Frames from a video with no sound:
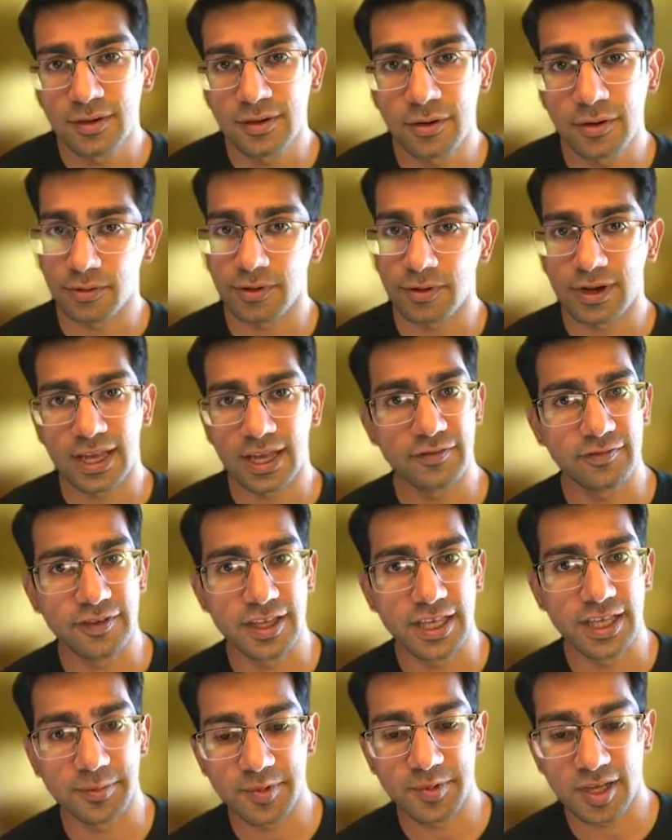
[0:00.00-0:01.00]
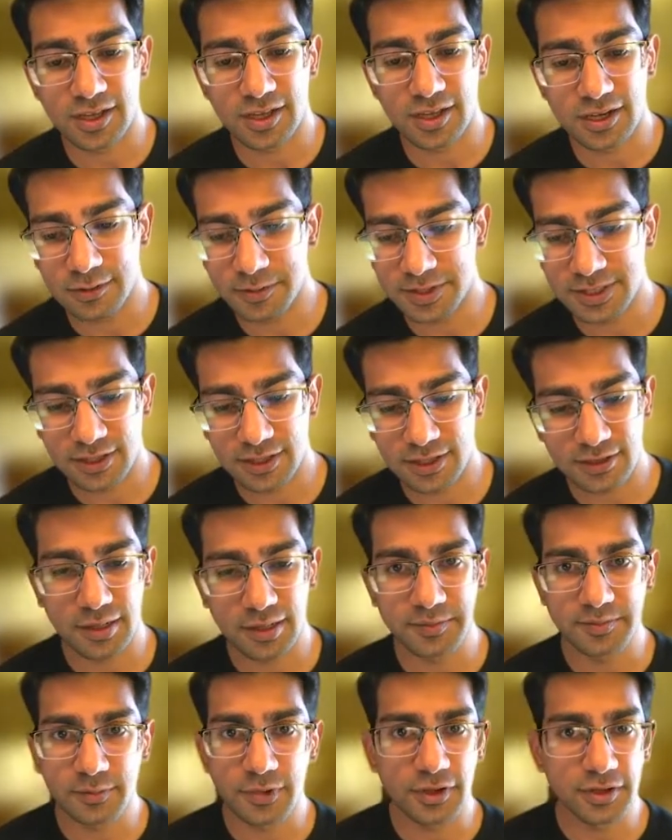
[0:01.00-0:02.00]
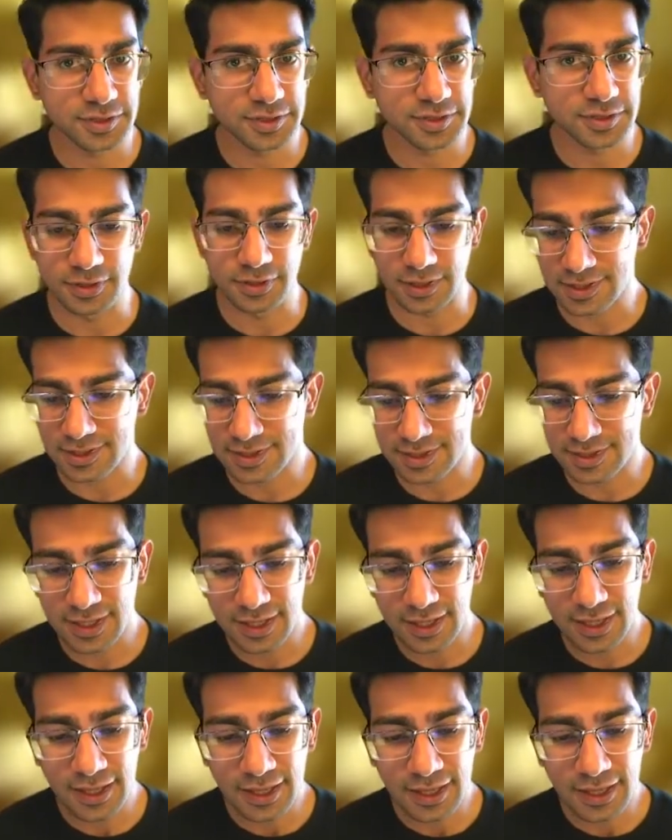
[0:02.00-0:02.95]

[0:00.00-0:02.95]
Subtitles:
or fvm.ethglobal.com also works.